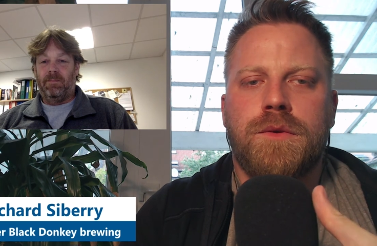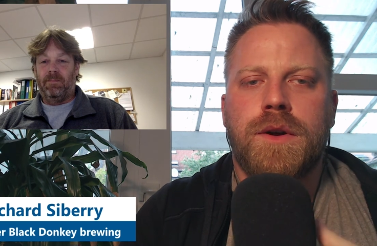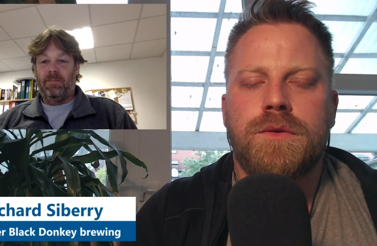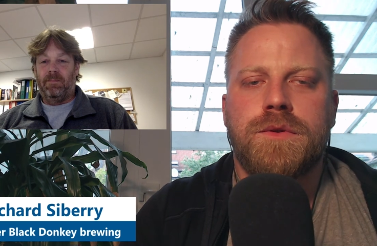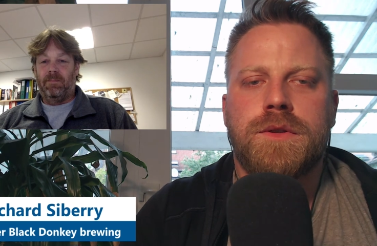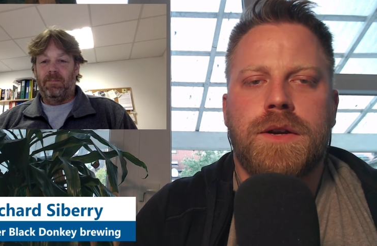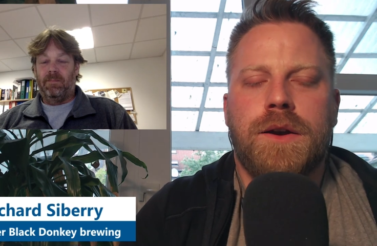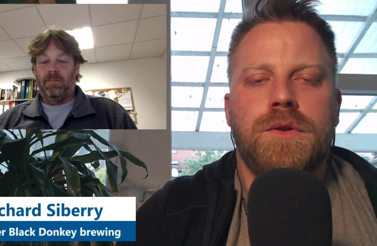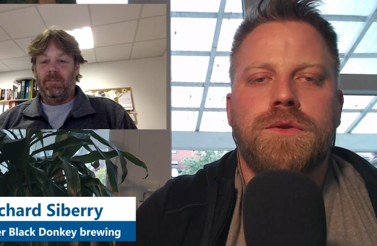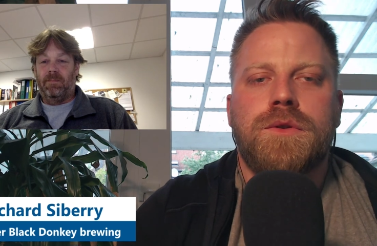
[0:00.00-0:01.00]
Speaker 1: around
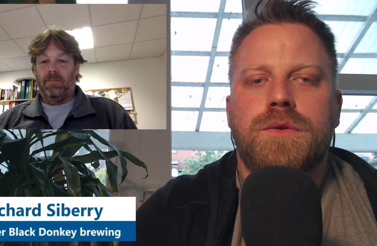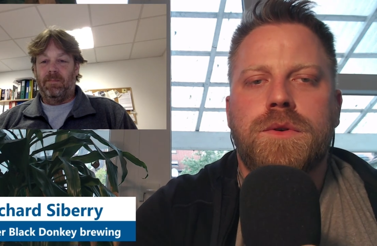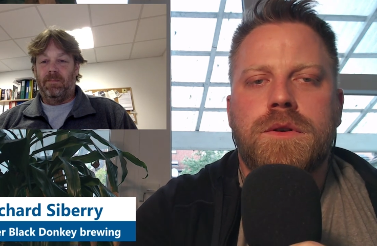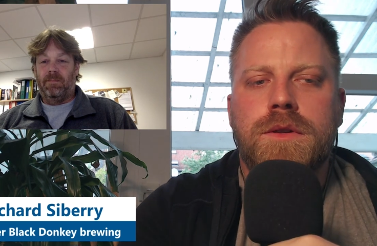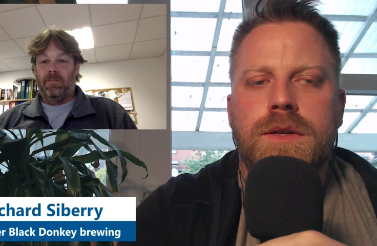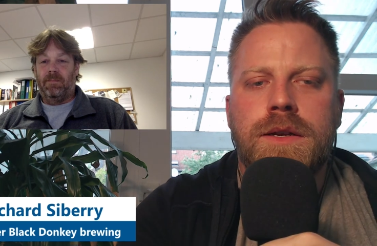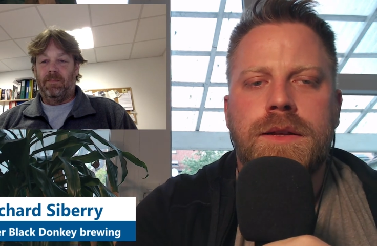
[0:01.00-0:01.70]
Ireland or the world?